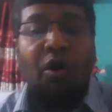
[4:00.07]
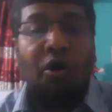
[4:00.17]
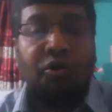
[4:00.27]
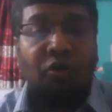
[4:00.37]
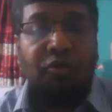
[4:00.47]

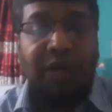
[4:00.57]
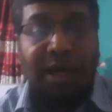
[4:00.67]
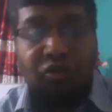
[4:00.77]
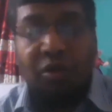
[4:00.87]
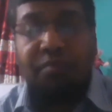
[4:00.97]
or
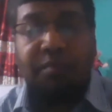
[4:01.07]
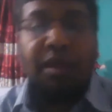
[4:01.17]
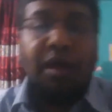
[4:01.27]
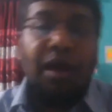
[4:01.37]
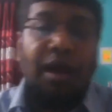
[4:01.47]
colonialism
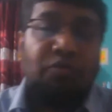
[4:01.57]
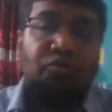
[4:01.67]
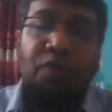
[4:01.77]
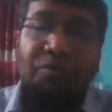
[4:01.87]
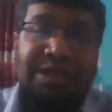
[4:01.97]

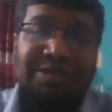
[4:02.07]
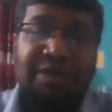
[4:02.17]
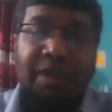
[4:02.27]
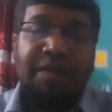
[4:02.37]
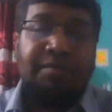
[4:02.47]
throughout this
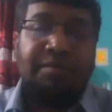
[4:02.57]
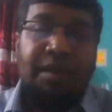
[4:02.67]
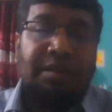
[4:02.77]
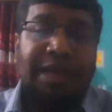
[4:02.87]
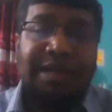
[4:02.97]
drama.
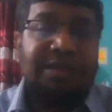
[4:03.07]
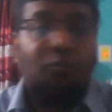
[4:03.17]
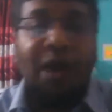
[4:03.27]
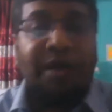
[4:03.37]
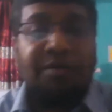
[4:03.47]
That is
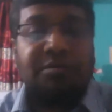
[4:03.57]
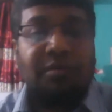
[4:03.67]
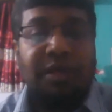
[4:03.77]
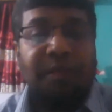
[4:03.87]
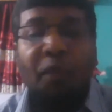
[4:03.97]
one
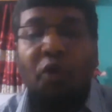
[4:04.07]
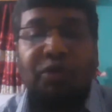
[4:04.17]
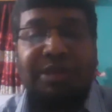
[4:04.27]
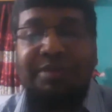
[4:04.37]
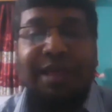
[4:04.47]

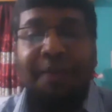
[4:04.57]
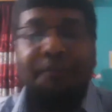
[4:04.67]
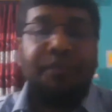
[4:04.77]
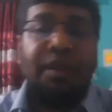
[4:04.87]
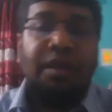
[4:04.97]
important theme.
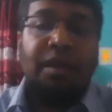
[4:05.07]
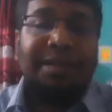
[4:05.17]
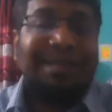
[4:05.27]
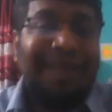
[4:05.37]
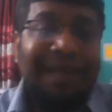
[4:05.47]

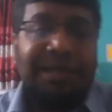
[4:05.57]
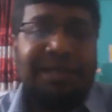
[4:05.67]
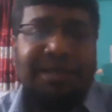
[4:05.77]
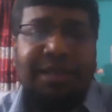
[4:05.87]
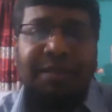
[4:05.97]
The
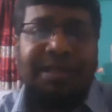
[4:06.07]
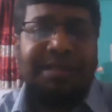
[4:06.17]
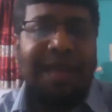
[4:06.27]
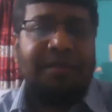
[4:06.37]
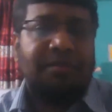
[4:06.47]
second theme
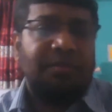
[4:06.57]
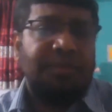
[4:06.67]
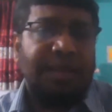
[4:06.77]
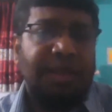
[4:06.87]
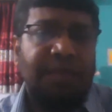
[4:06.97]
is that
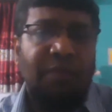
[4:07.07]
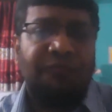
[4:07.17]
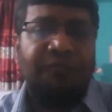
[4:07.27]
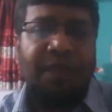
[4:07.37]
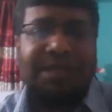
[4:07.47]
the theme
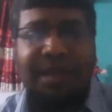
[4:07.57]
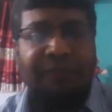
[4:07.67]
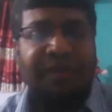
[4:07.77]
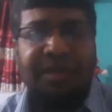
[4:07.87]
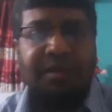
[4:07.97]
of
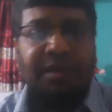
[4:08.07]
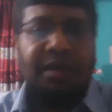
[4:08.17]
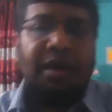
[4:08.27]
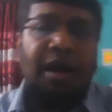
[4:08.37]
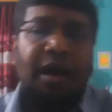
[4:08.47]
slavery.
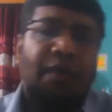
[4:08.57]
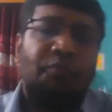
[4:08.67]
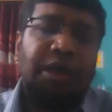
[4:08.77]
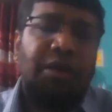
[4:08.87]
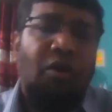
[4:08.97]

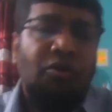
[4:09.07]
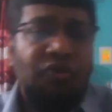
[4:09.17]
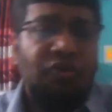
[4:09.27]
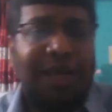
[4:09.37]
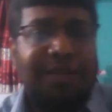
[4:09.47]
We
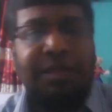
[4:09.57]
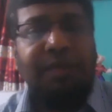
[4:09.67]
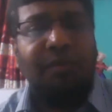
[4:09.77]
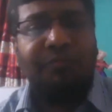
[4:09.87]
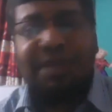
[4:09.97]
also get the
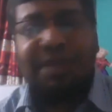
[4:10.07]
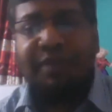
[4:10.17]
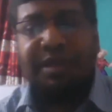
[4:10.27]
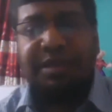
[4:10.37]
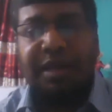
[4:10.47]
theme of
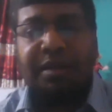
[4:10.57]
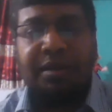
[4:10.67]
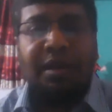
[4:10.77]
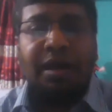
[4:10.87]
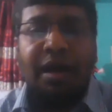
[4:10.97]
slavery here.
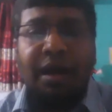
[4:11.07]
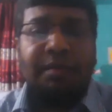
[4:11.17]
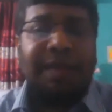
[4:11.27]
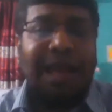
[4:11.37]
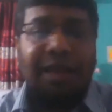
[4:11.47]

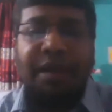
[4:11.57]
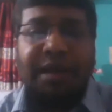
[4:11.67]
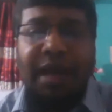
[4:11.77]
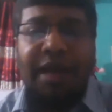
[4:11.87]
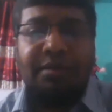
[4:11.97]

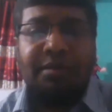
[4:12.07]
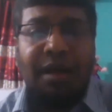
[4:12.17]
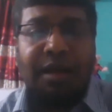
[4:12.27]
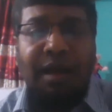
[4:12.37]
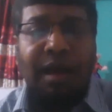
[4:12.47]
Caliban and
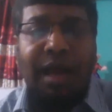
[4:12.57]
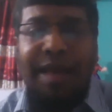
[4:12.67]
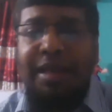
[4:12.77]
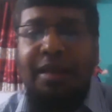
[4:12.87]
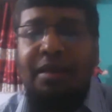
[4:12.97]

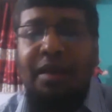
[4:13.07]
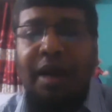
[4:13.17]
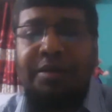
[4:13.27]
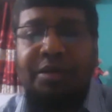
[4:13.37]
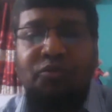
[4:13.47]
Ariel
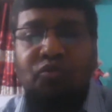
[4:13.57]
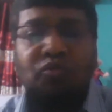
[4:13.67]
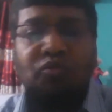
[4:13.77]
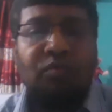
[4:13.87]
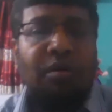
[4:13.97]
are the
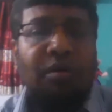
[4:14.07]
two